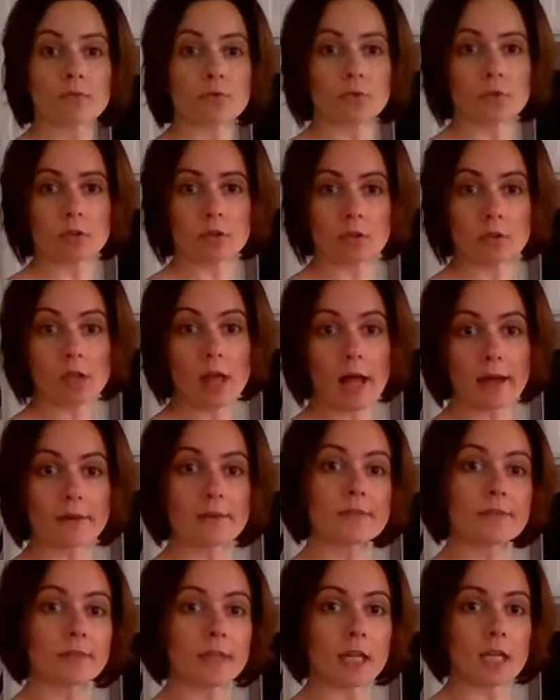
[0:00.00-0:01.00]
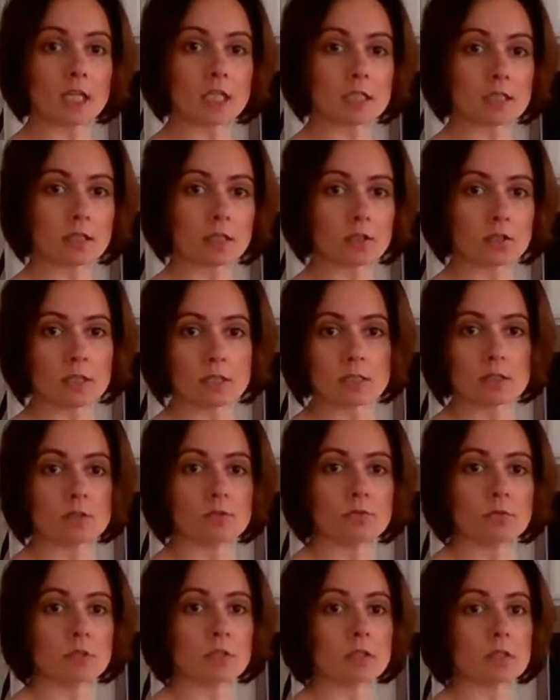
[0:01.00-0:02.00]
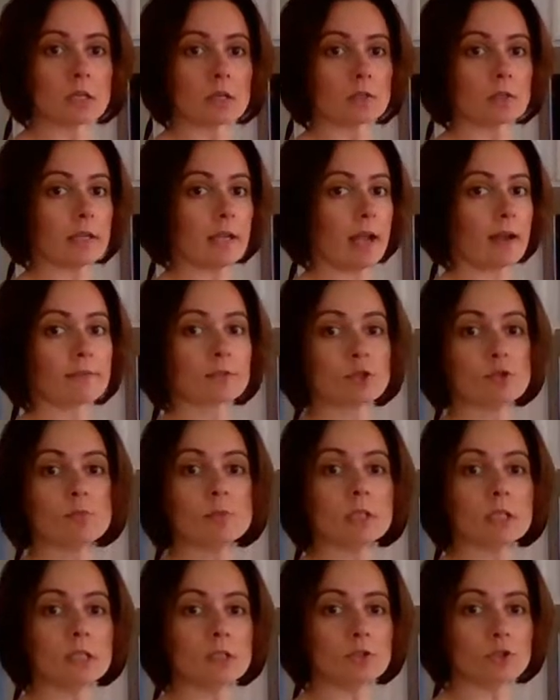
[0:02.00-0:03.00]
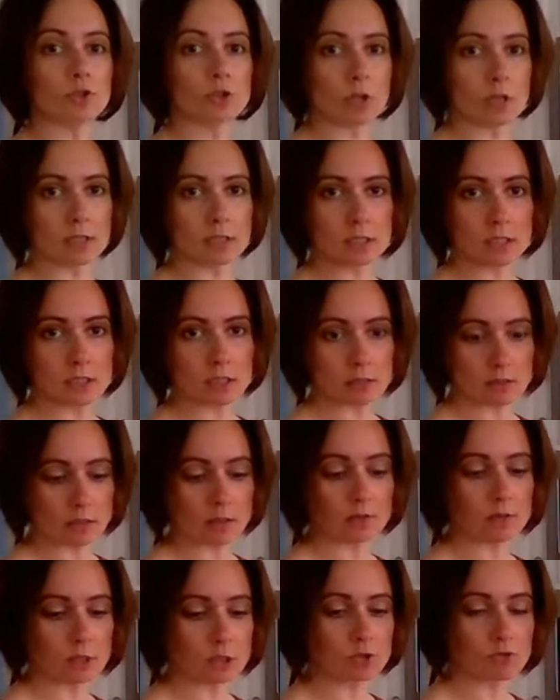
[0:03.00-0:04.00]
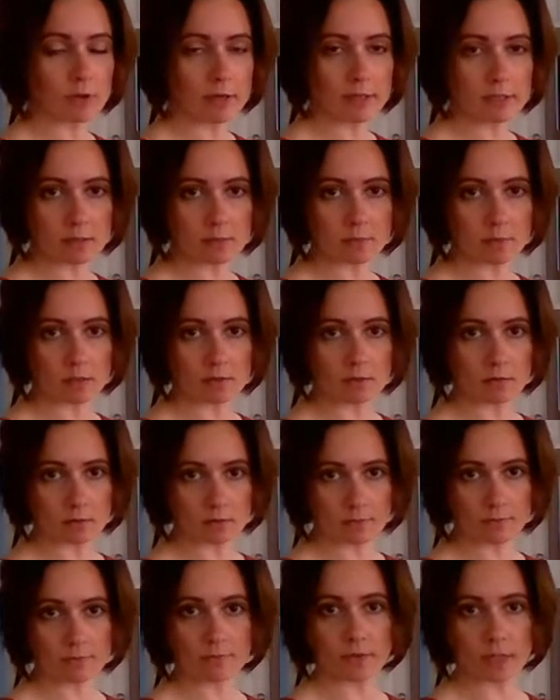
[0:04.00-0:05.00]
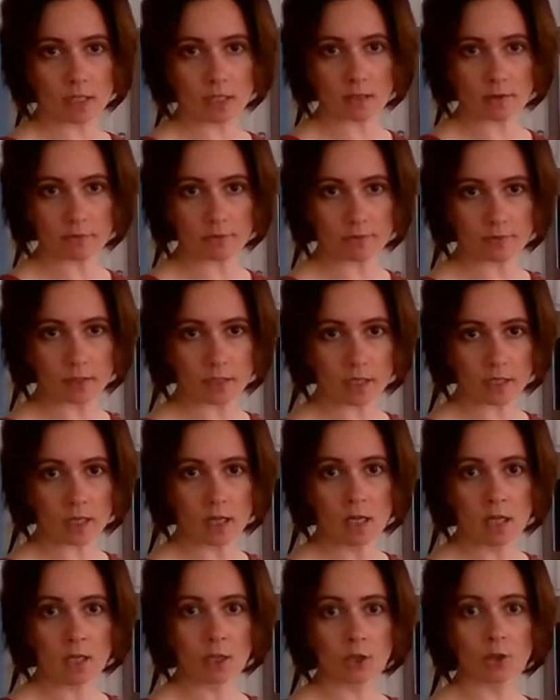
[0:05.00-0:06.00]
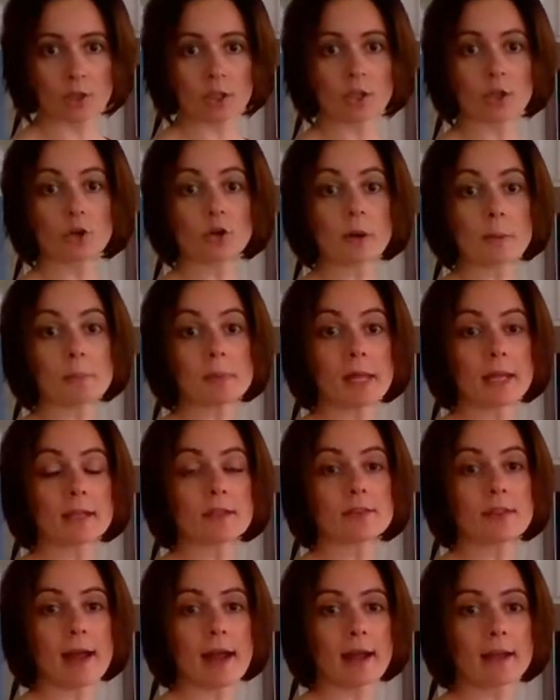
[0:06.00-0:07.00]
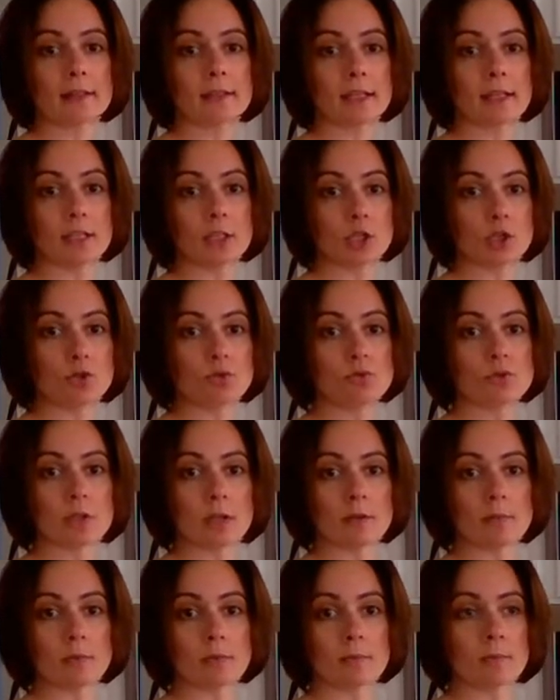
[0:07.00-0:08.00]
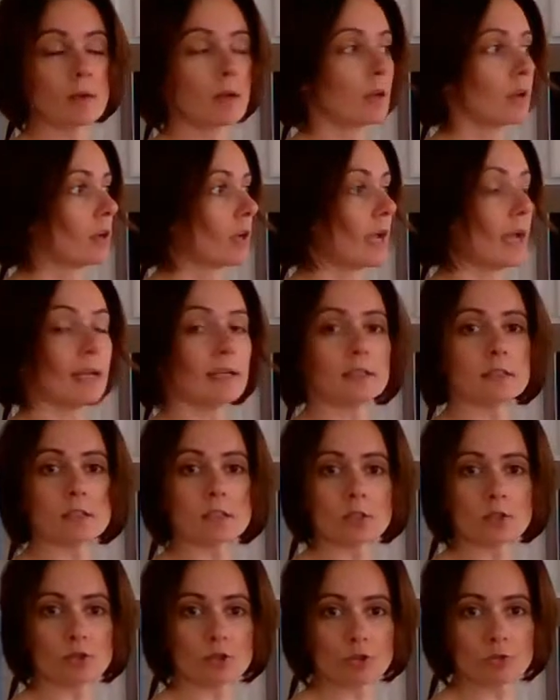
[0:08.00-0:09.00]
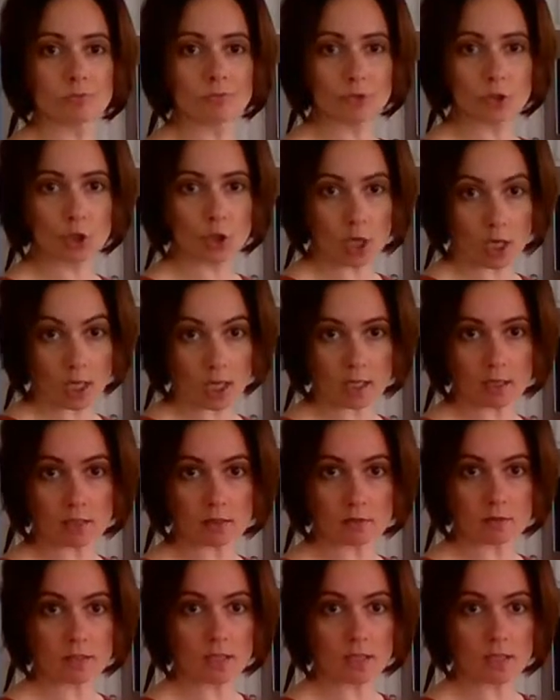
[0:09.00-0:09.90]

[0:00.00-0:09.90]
for a lot of things. Like it doesn't necessarily have to be just like this recipe, like fajita filling. You can cook them like that and use them as chicken